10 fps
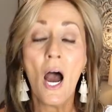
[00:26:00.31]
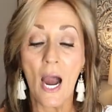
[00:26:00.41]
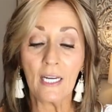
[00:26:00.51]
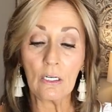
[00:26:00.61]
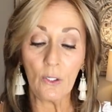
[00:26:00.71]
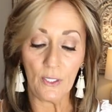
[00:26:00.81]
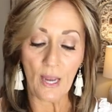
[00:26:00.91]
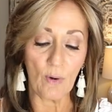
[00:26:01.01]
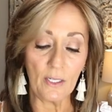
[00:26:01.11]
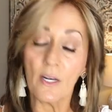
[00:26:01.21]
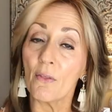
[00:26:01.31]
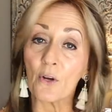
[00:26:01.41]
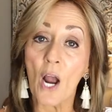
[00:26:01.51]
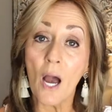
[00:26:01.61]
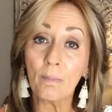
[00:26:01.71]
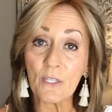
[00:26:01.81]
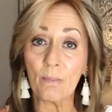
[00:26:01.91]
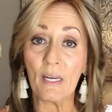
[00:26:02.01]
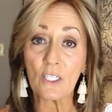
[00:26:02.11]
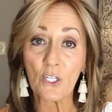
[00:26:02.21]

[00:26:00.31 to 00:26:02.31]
I could run another comp to make